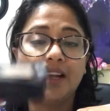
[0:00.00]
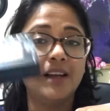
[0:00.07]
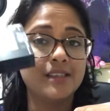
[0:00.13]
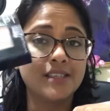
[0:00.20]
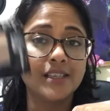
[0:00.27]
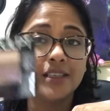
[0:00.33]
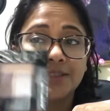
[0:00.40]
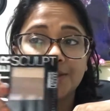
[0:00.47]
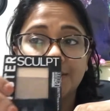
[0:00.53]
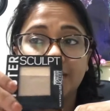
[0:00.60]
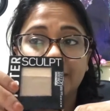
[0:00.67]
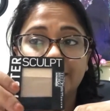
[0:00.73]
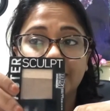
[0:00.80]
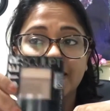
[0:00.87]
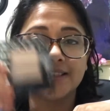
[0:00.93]
I still do
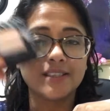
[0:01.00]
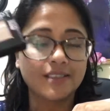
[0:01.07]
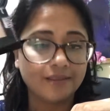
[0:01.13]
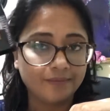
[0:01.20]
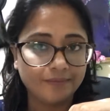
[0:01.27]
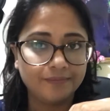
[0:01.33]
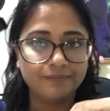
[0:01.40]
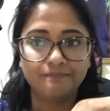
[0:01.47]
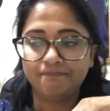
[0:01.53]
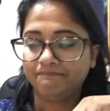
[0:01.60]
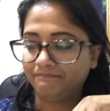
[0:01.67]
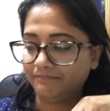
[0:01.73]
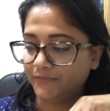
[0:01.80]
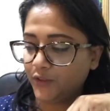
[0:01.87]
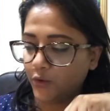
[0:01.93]
love this.
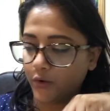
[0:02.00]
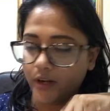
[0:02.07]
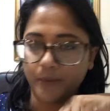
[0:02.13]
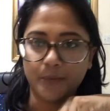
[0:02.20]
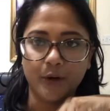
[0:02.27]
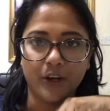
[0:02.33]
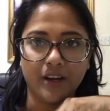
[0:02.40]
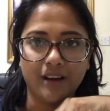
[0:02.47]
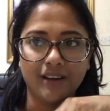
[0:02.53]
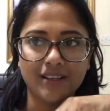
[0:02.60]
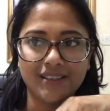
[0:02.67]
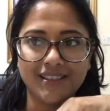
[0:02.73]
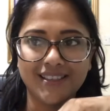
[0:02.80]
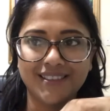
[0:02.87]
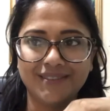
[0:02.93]
Great
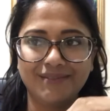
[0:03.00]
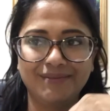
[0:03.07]
product.